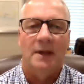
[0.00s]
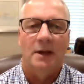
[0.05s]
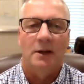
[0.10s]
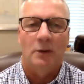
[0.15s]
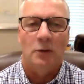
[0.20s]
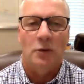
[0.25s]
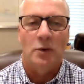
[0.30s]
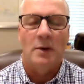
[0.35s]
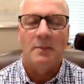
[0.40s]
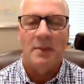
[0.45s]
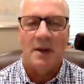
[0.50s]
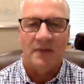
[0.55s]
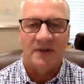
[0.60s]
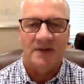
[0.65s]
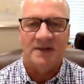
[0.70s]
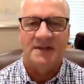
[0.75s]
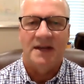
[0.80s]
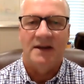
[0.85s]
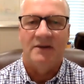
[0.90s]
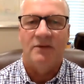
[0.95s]
learn about the
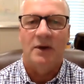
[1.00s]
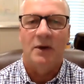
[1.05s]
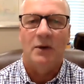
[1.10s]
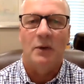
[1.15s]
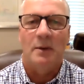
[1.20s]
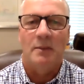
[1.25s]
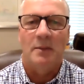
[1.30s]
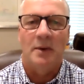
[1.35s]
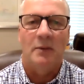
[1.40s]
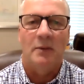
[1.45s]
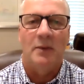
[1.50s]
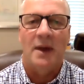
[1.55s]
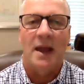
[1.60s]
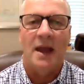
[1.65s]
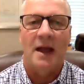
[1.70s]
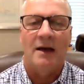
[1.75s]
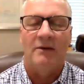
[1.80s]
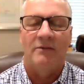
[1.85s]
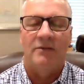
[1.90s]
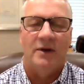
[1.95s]
safety equipment we
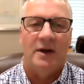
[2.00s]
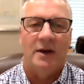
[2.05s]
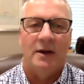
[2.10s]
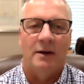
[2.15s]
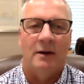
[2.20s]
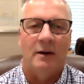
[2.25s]
have in